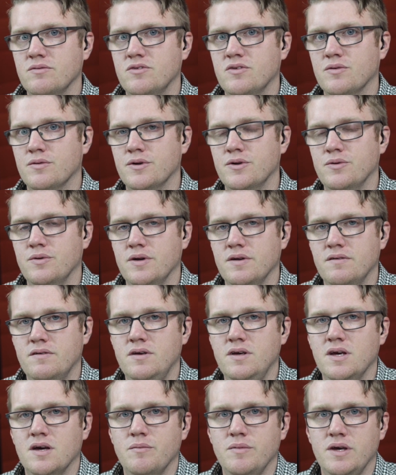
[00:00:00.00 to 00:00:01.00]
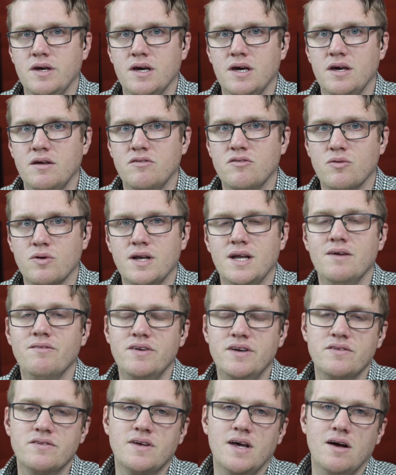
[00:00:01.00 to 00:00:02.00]
So we're doing TMEA, so we're going to have a
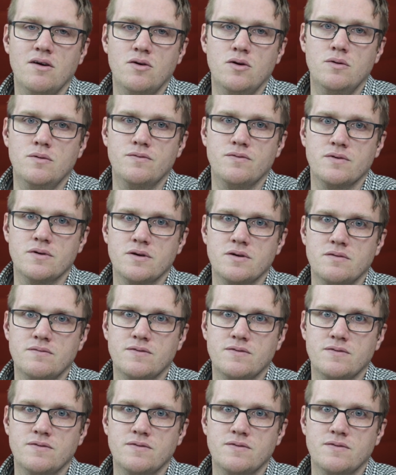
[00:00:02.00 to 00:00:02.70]
discount code for